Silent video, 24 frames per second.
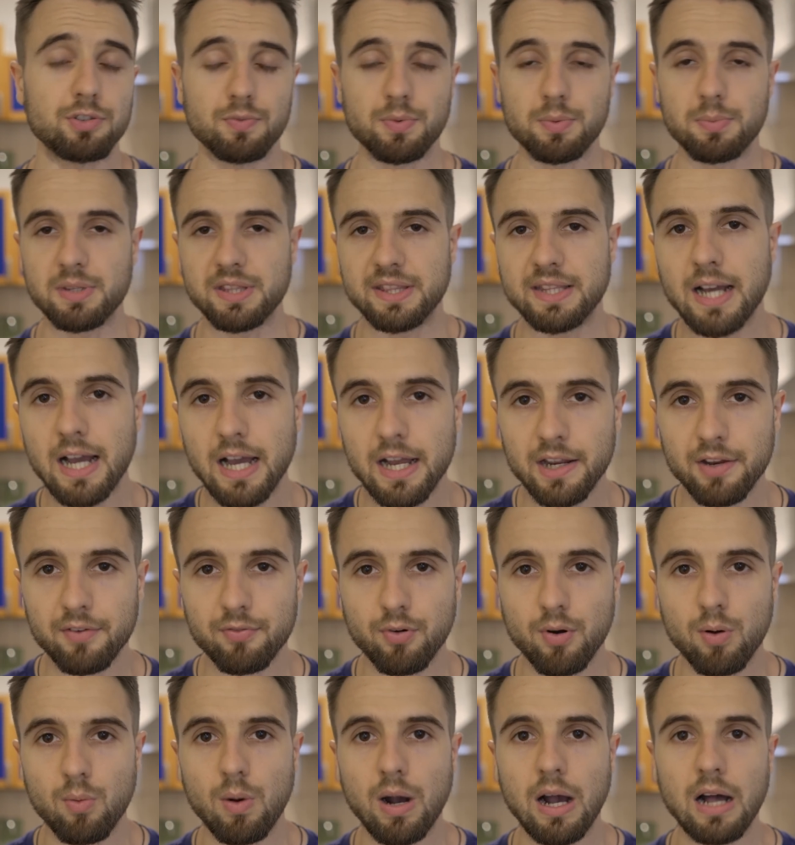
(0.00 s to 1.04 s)
If you've been dieting
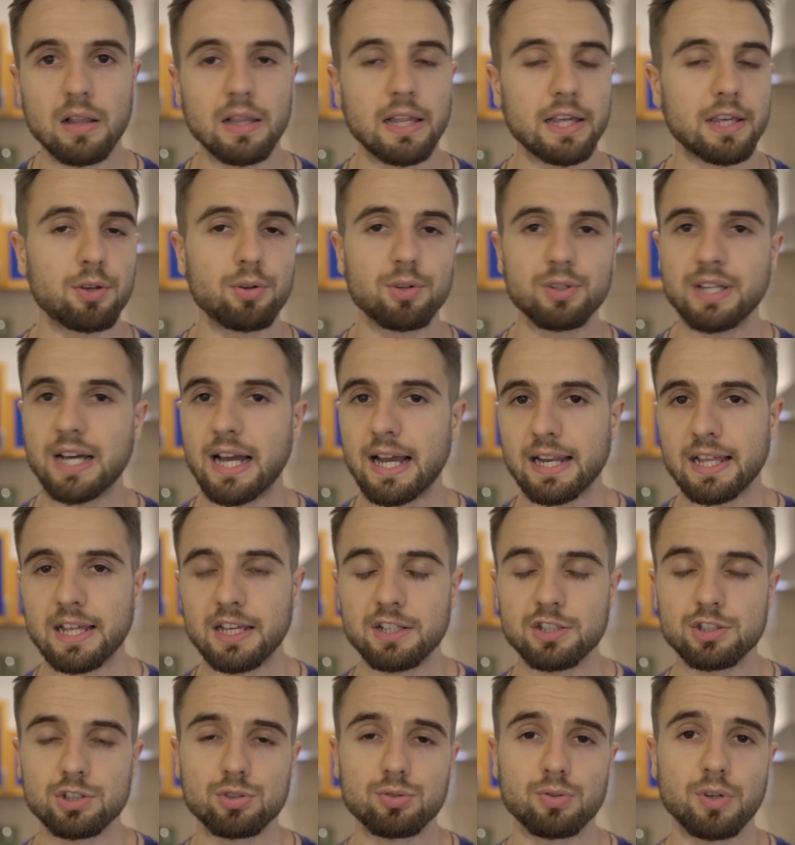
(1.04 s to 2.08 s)
for a while, like your diet
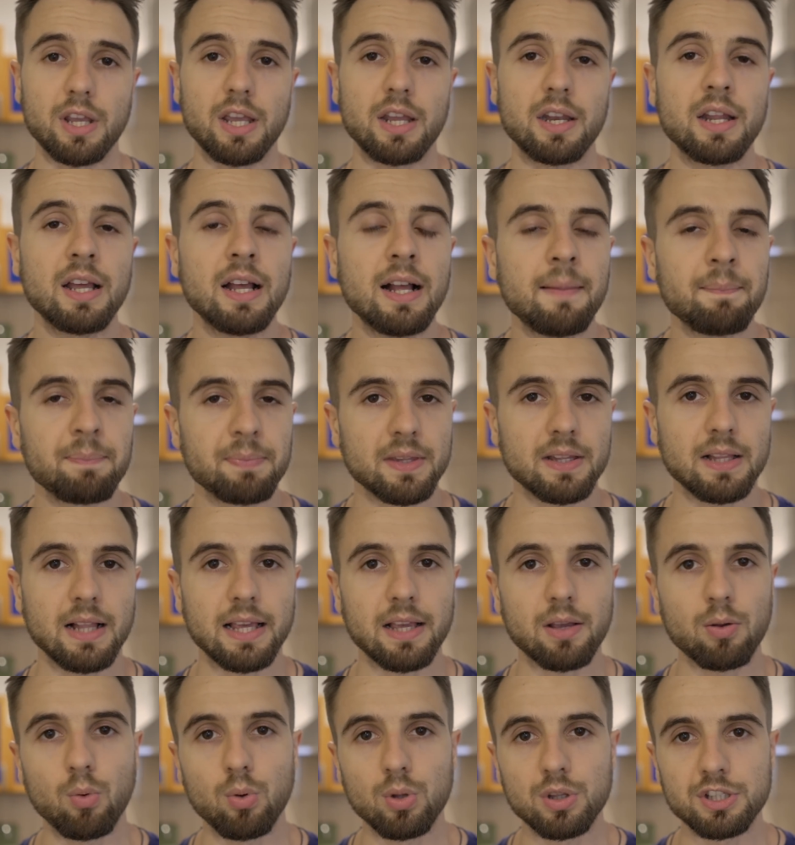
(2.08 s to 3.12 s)
history and
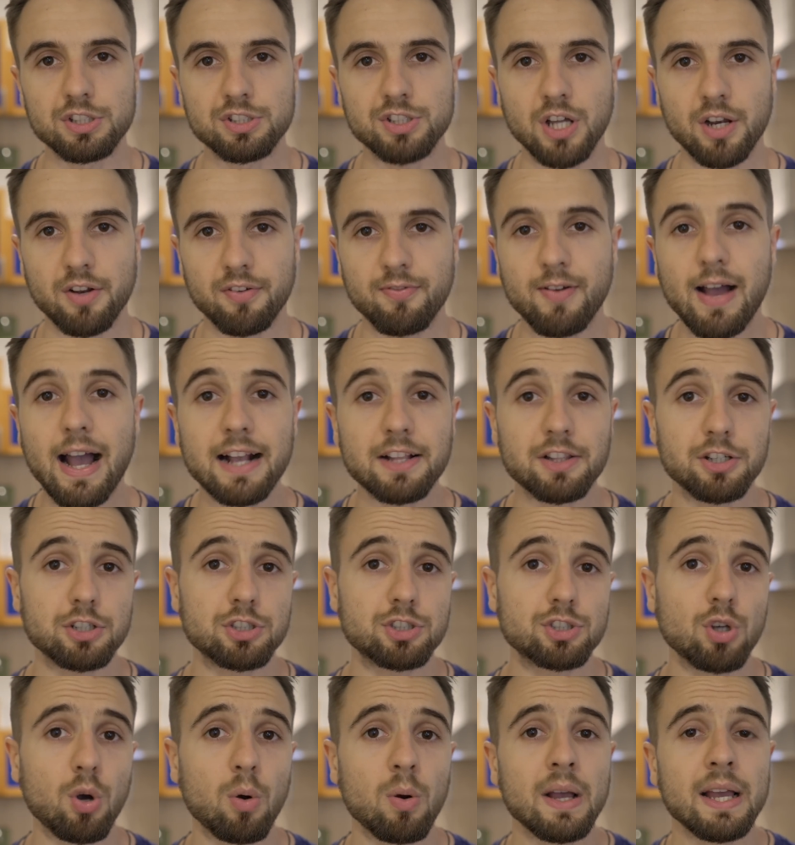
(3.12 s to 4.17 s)
like all these other
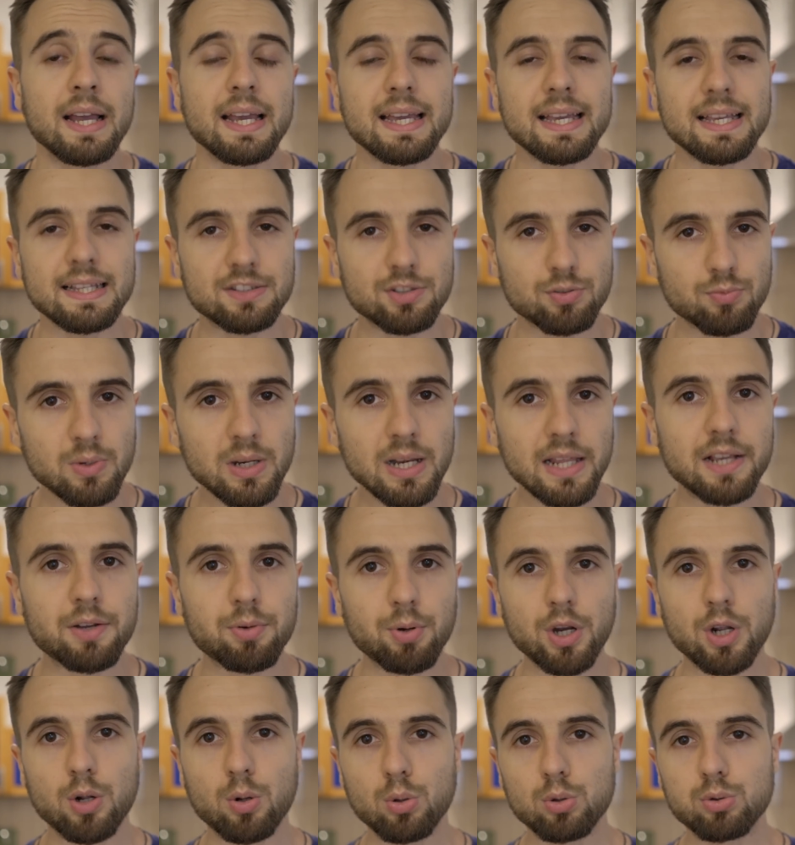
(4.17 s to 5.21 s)
factors. So it's really
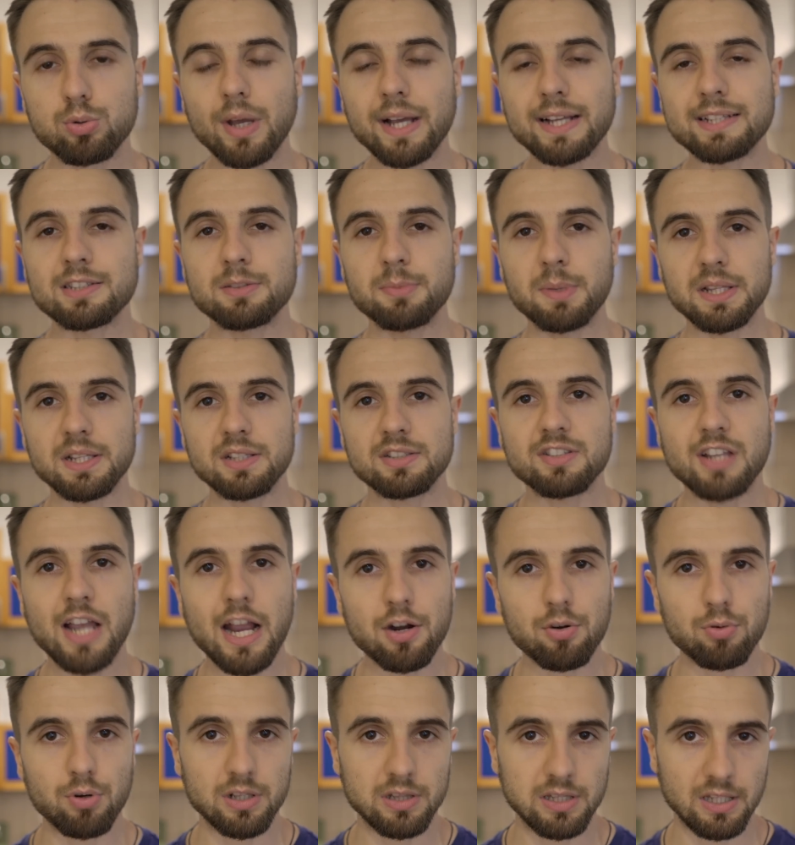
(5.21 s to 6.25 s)
critical to estimate this
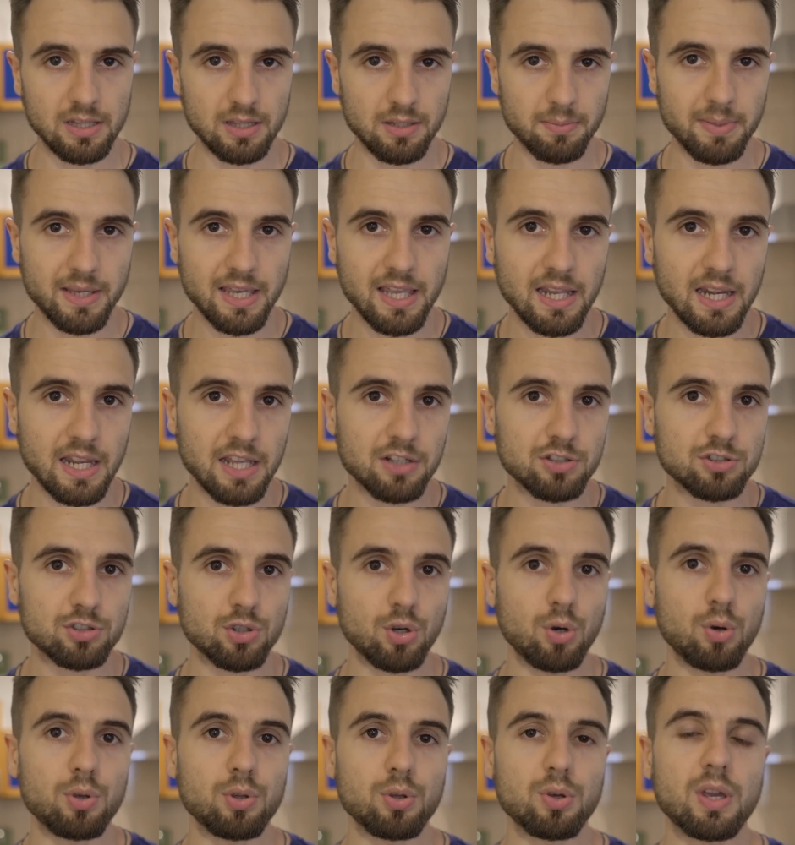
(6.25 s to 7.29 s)
accurately in the beginning
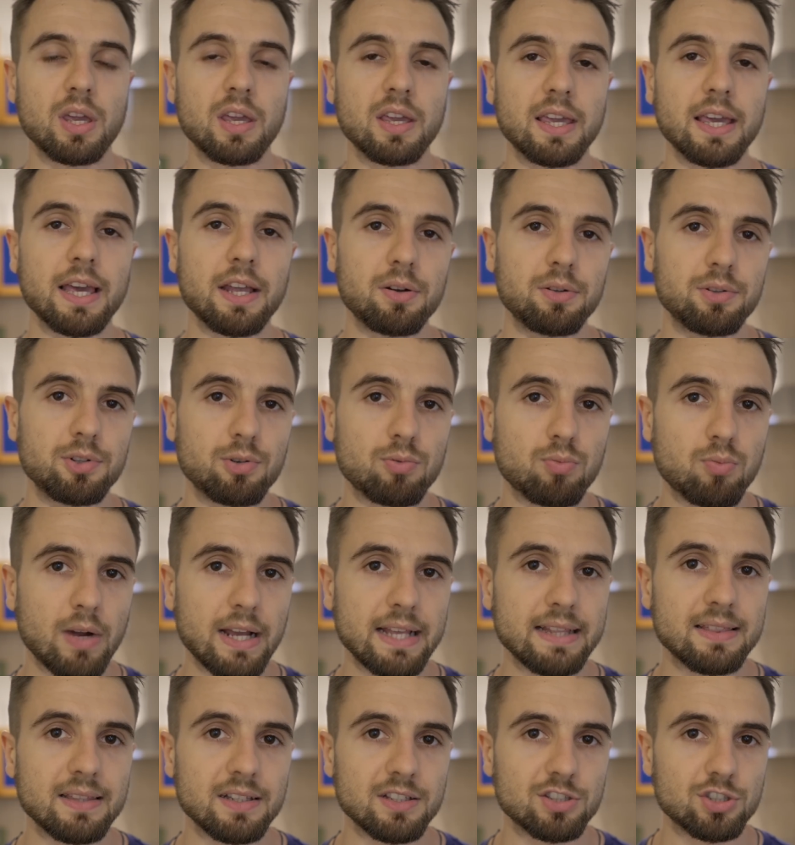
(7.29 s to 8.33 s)
so you can get on the
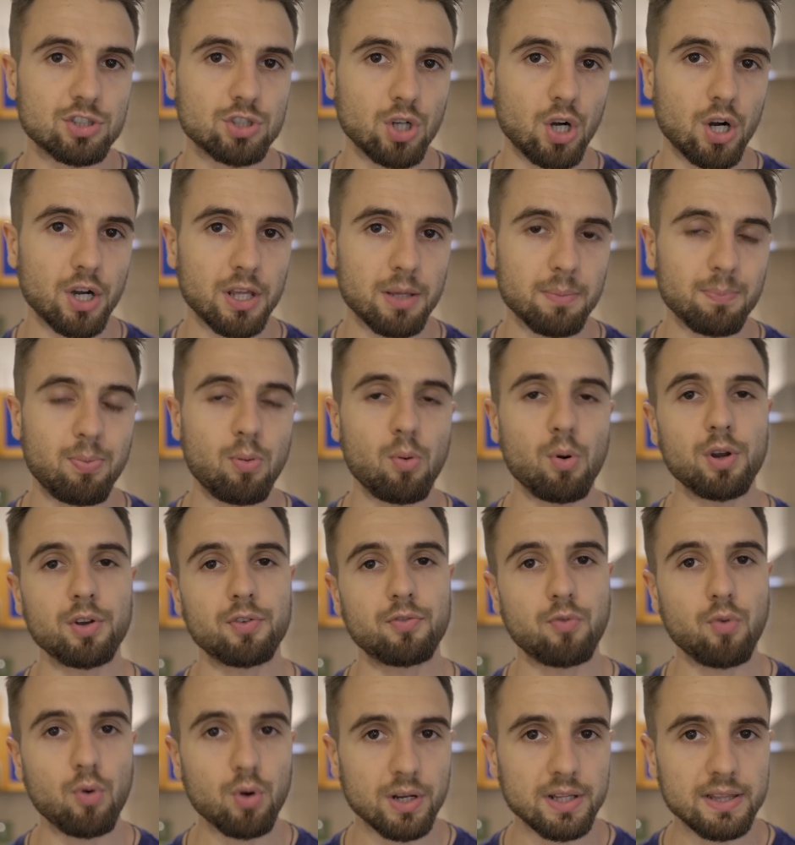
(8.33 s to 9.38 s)
right starting point
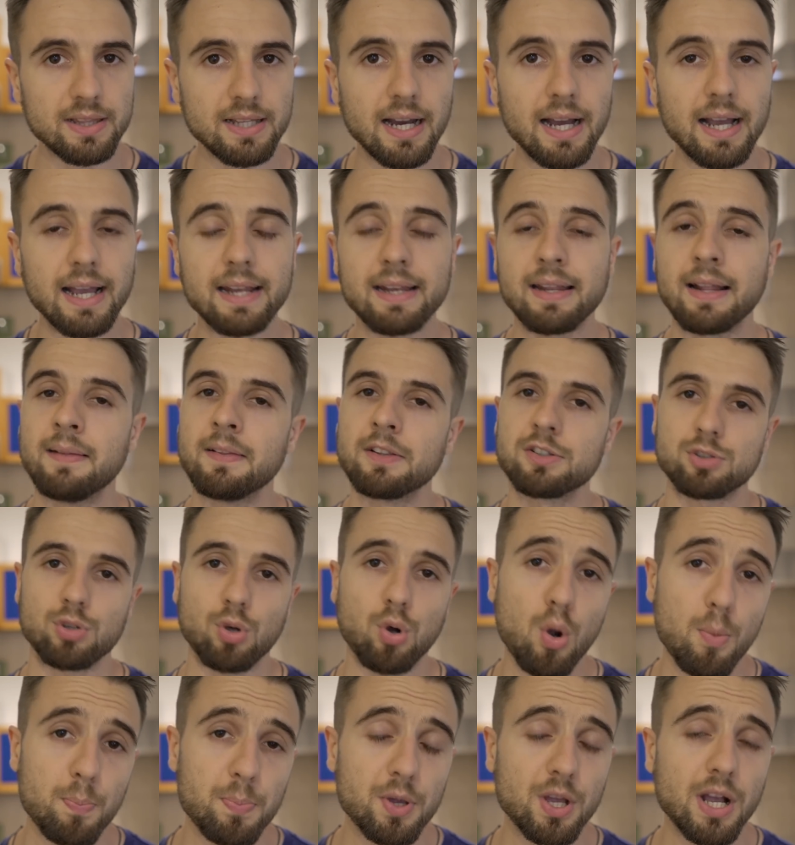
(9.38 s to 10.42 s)
for the diet. So
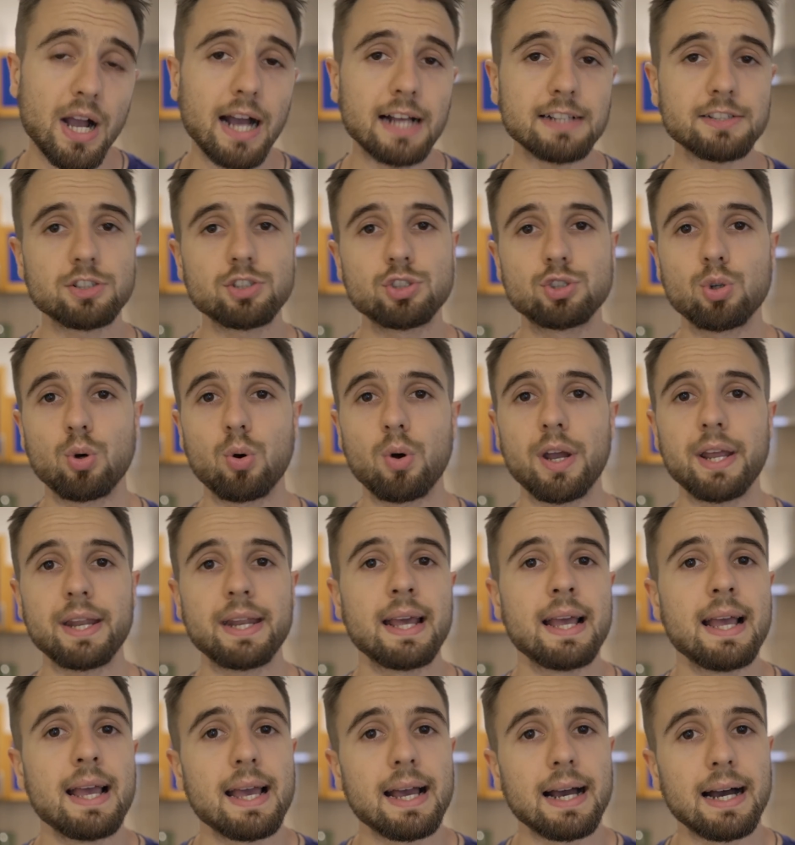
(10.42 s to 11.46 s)
hope you guys
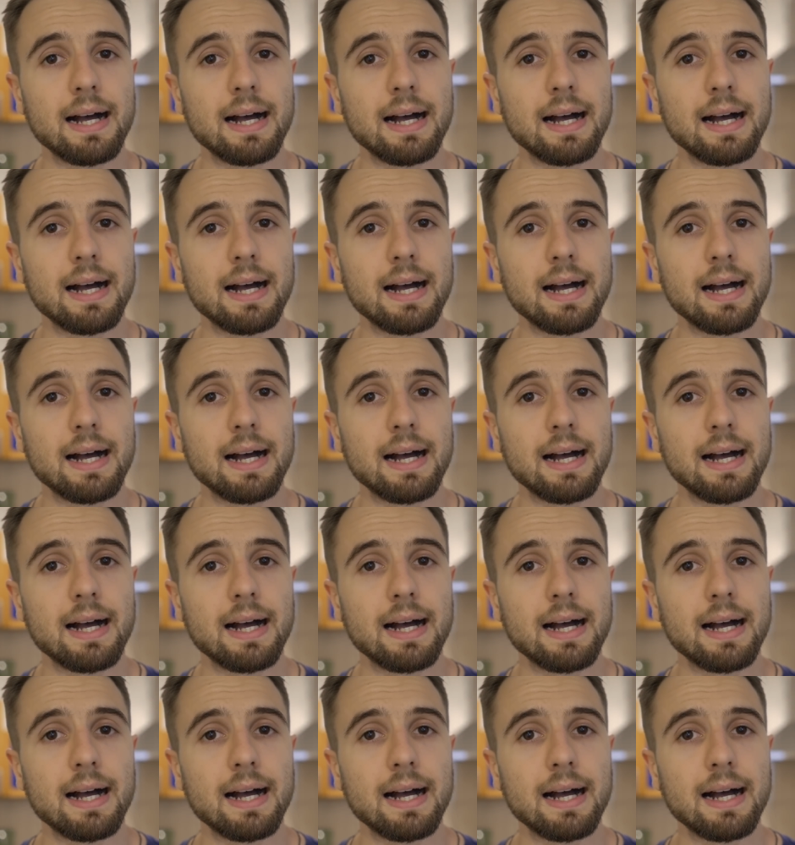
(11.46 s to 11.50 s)
enjoyed.